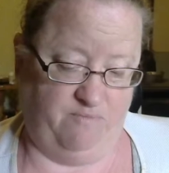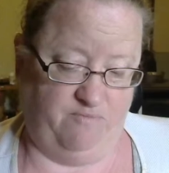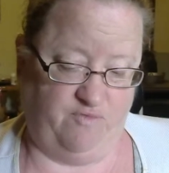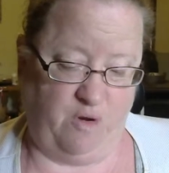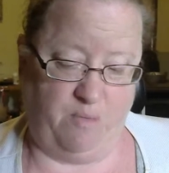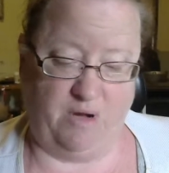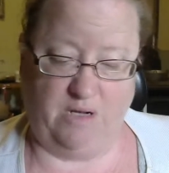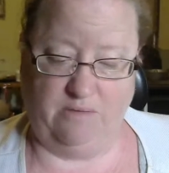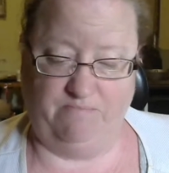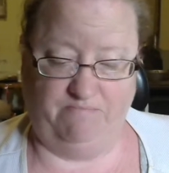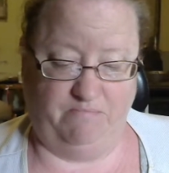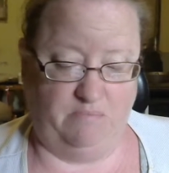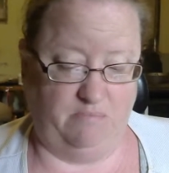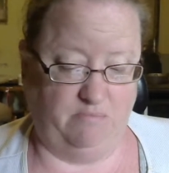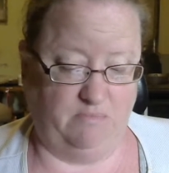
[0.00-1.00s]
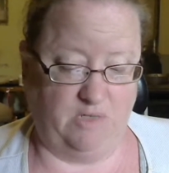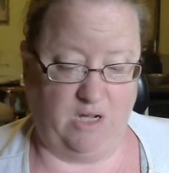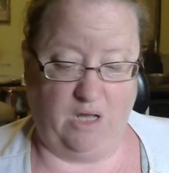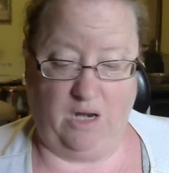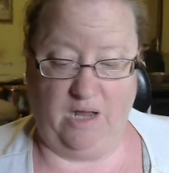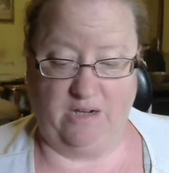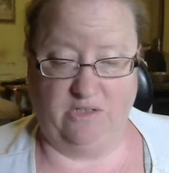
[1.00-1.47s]
From a
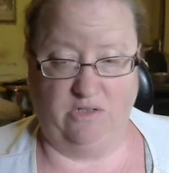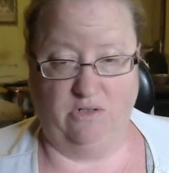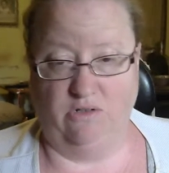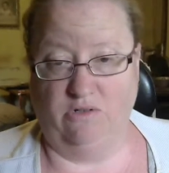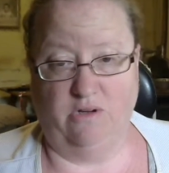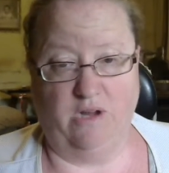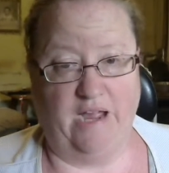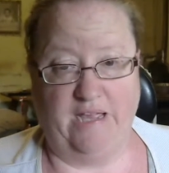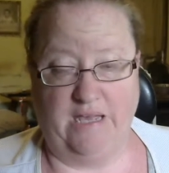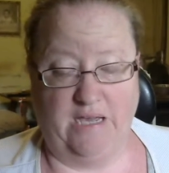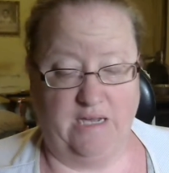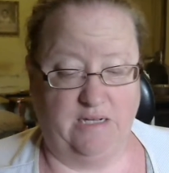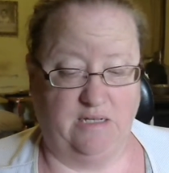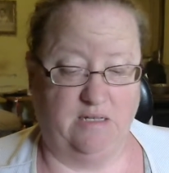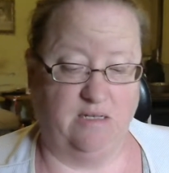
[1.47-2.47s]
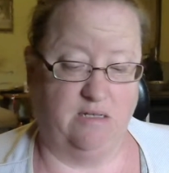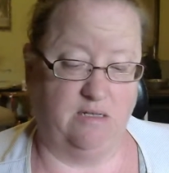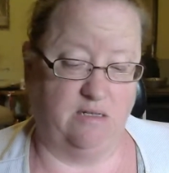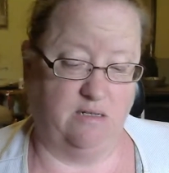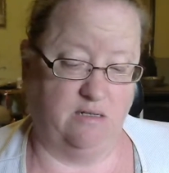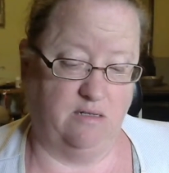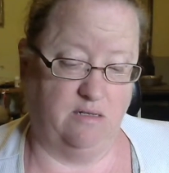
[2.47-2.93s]
collector, I
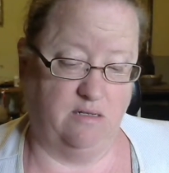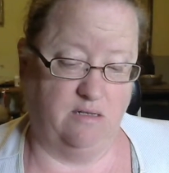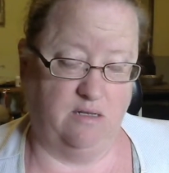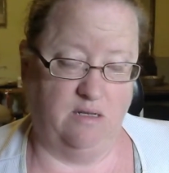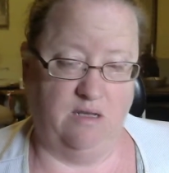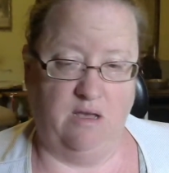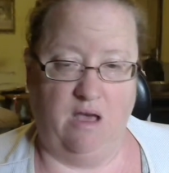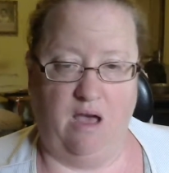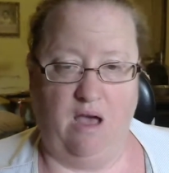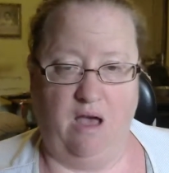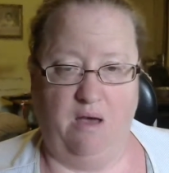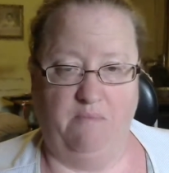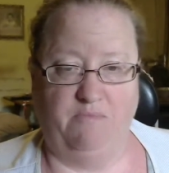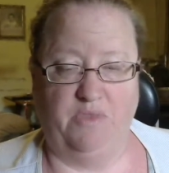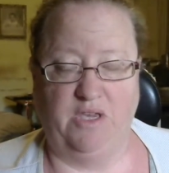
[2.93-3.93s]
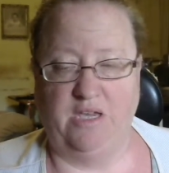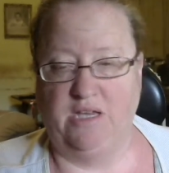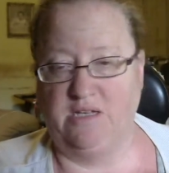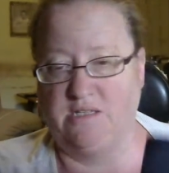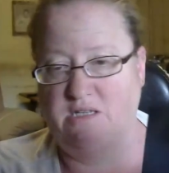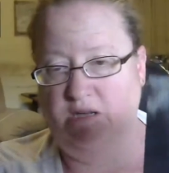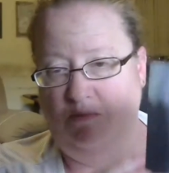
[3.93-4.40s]
guess, that
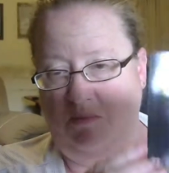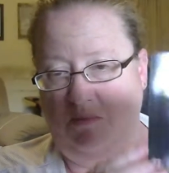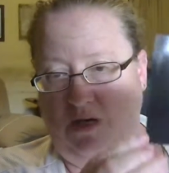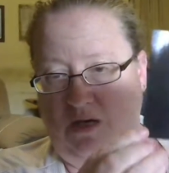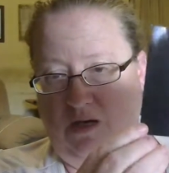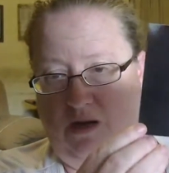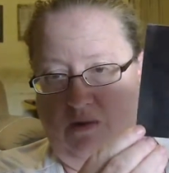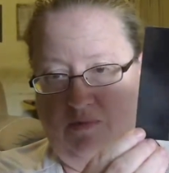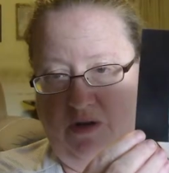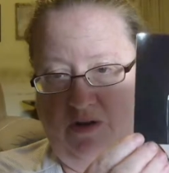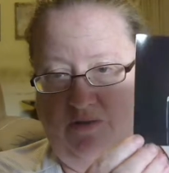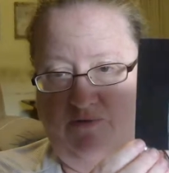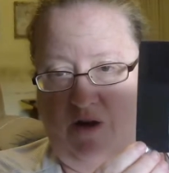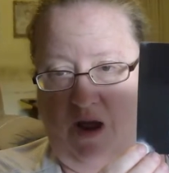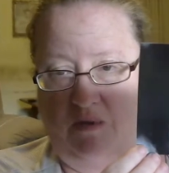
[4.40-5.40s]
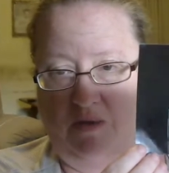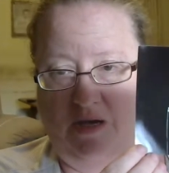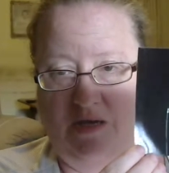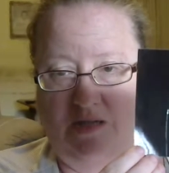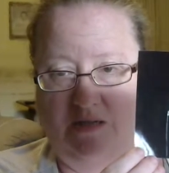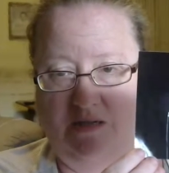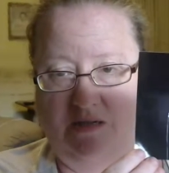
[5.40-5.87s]
he sent me, and I'm going to frame
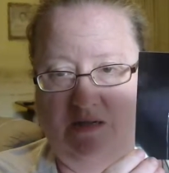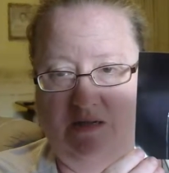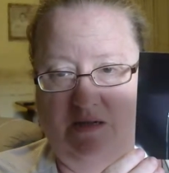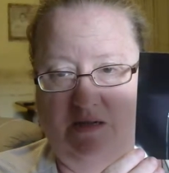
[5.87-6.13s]
it,